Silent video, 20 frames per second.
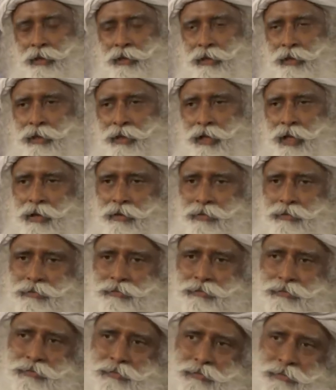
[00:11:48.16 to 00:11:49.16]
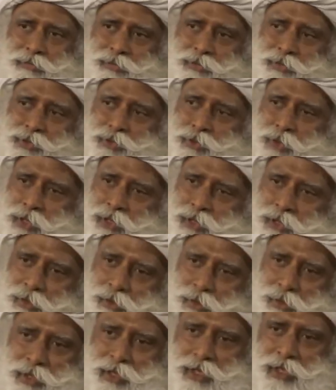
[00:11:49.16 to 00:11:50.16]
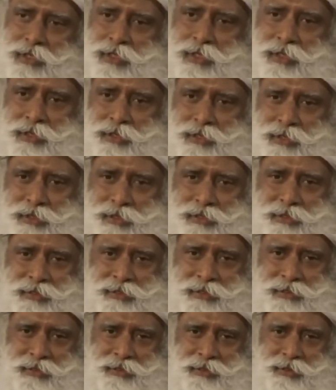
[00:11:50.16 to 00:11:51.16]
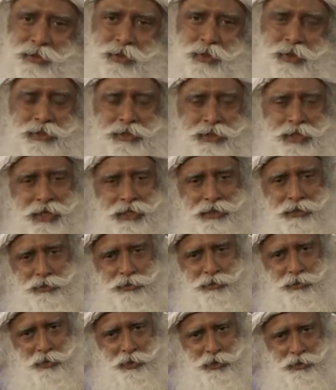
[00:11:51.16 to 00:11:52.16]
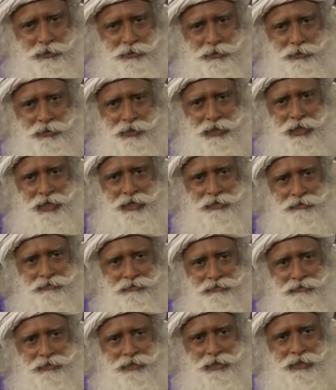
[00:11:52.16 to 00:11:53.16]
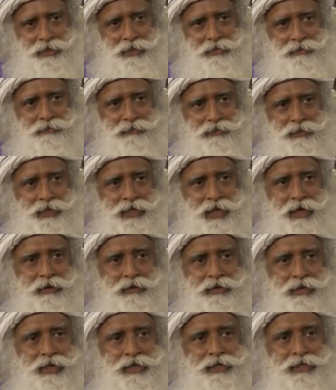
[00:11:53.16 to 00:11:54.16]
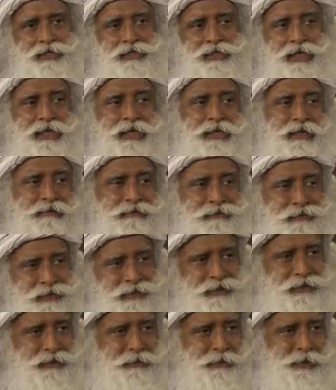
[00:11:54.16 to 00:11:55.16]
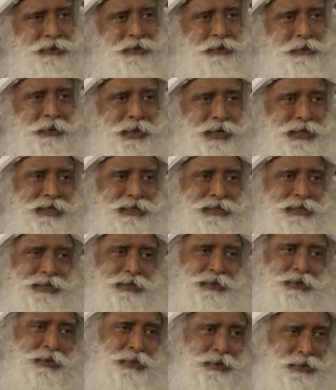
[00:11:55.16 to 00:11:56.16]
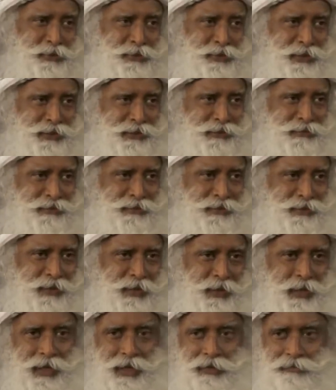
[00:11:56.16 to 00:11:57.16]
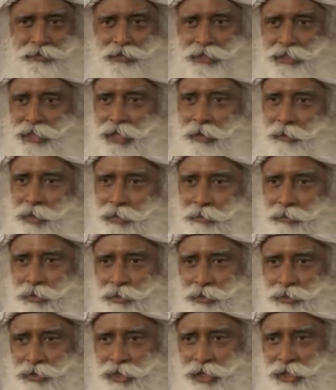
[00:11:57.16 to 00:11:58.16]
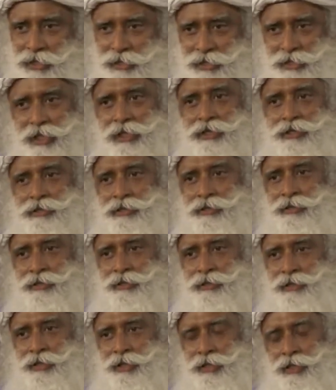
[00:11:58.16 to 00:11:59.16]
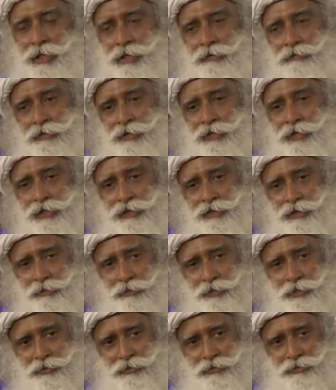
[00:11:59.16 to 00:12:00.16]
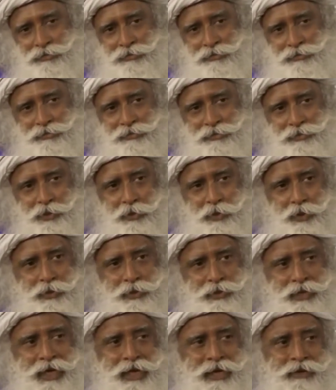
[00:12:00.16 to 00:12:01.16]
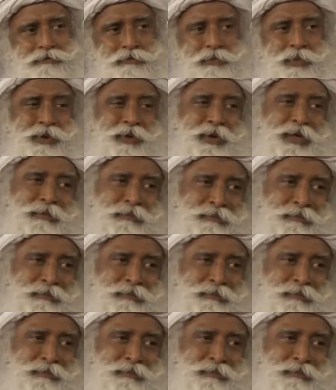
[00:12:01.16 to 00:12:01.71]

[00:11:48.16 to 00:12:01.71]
Now, you are going at it, you are trying to walk through life without understanding a thing about the vehicle that you're using. Every time it moves, there is terror. If it doesn't move, you want to die of boredom.